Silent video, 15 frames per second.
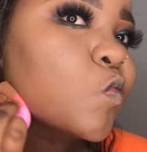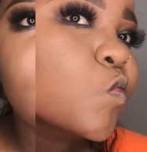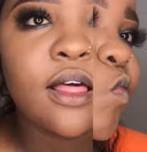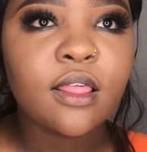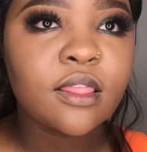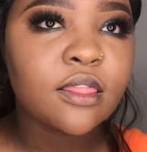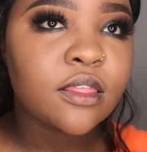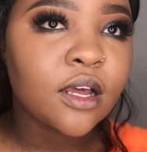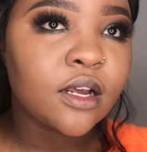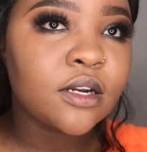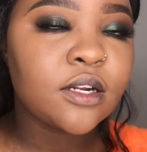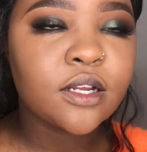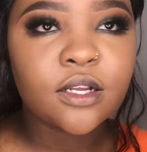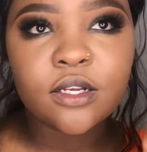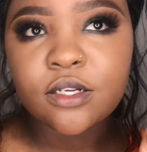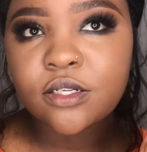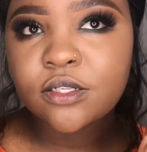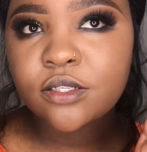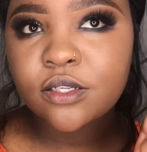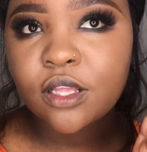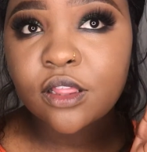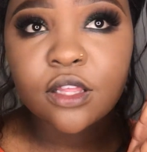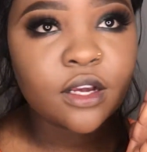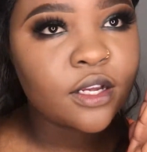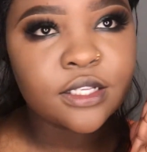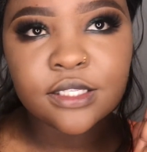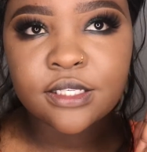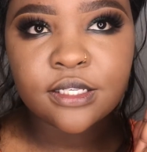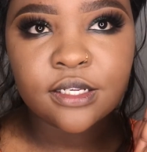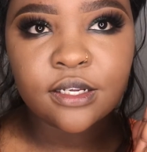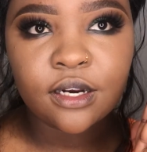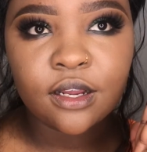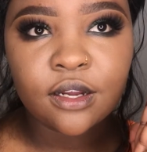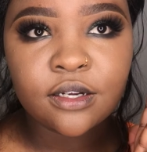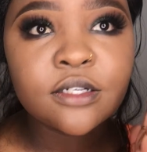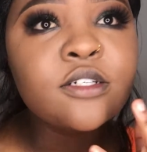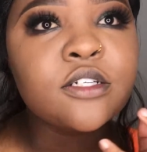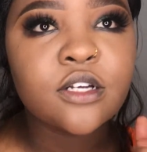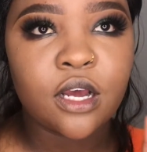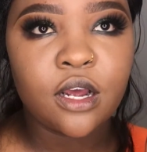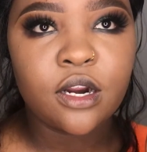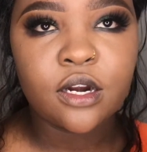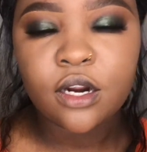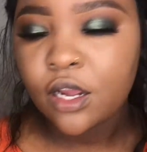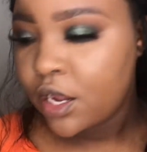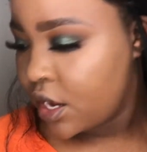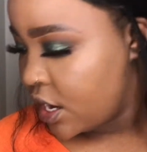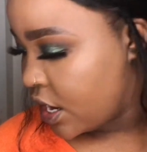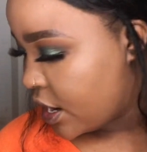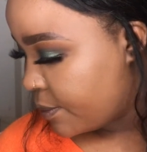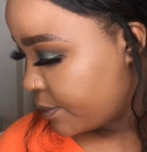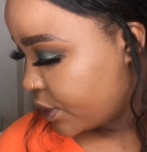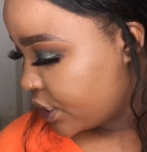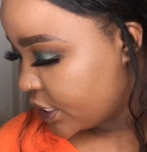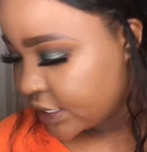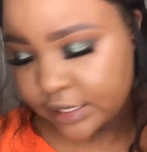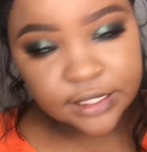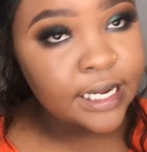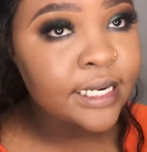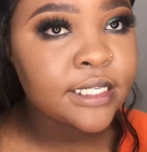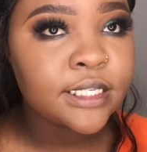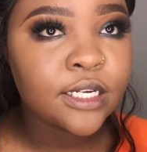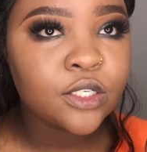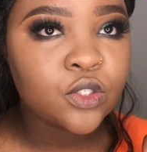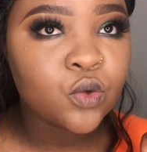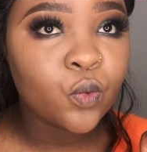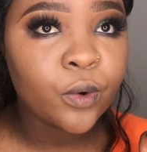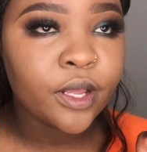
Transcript: And that is the concealer done. I'm gonna set it